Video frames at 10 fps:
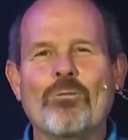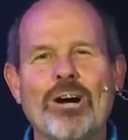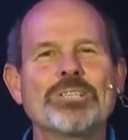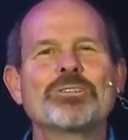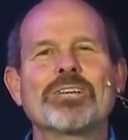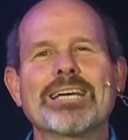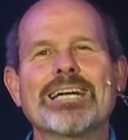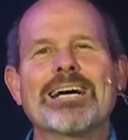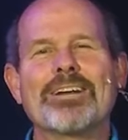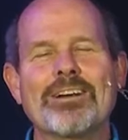want you to
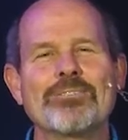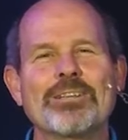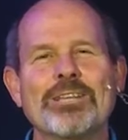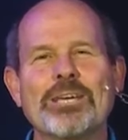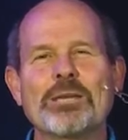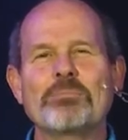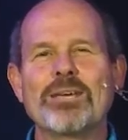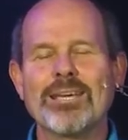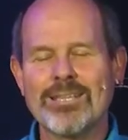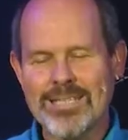cut out everything in
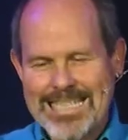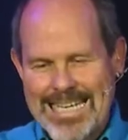me that's